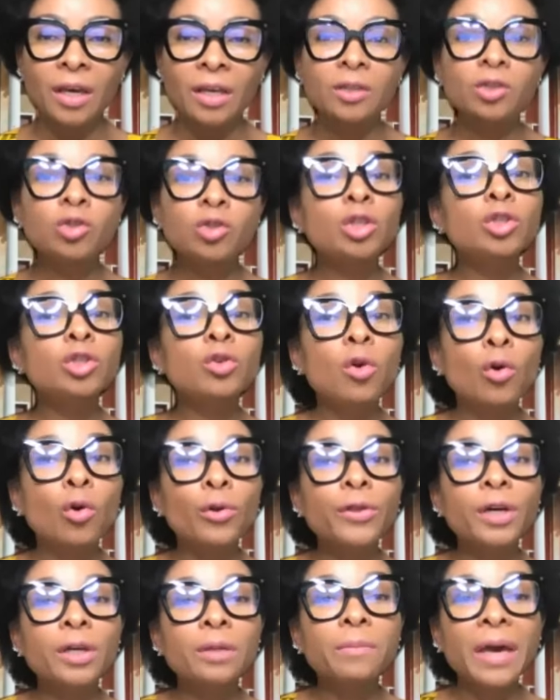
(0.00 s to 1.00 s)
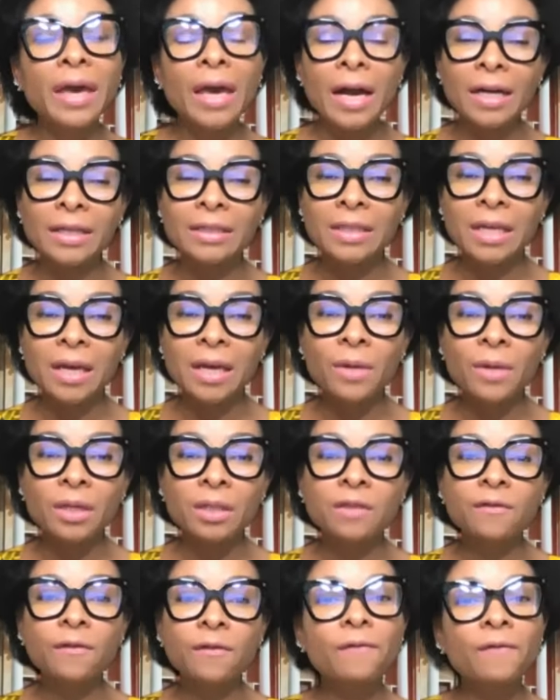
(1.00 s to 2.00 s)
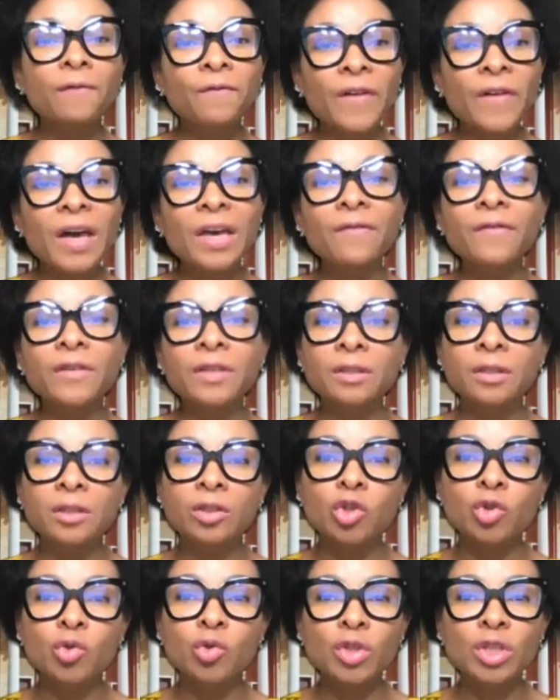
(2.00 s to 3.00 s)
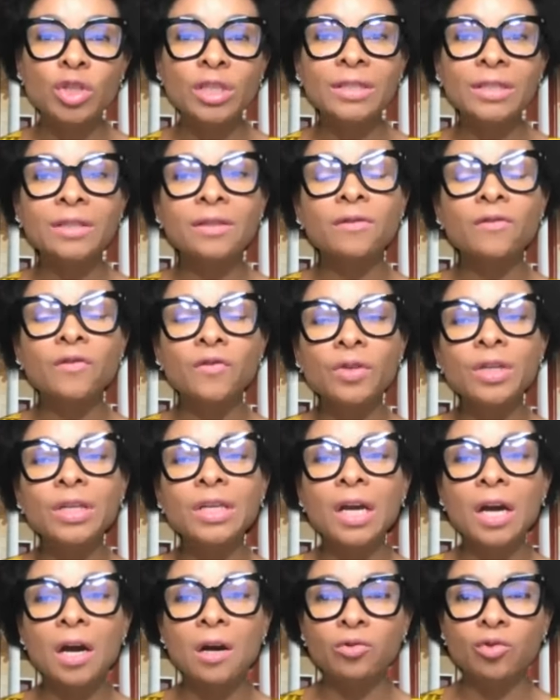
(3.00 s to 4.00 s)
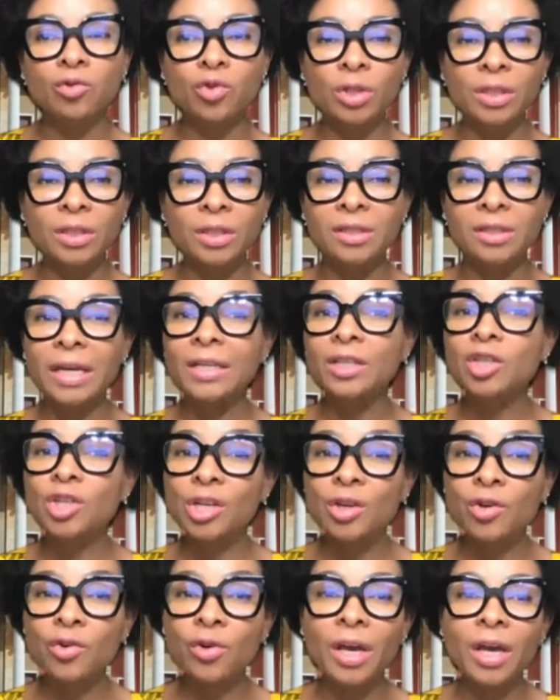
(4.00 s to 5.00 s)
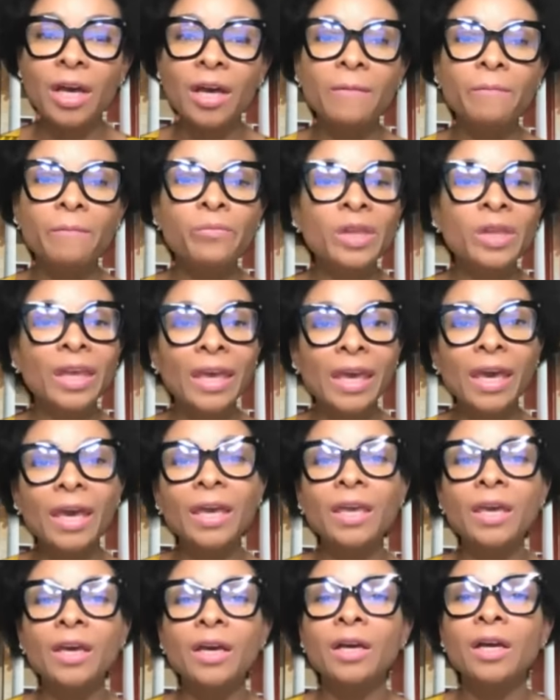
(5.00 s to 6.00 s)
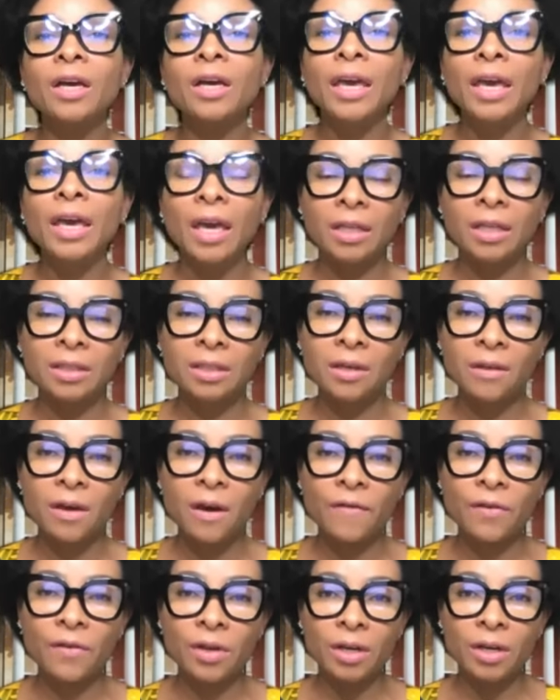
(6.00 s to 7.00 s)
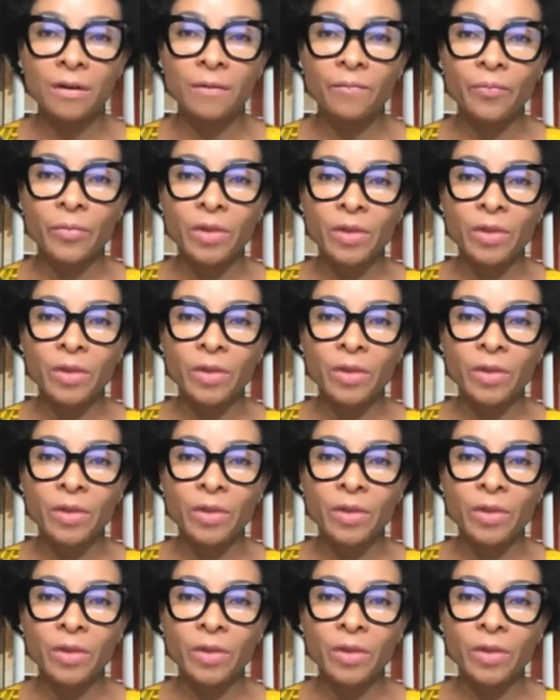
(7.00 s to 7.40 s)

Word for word: This was authored by academics from five institutions in three countries, Nigeria, Kenya, and South Africa.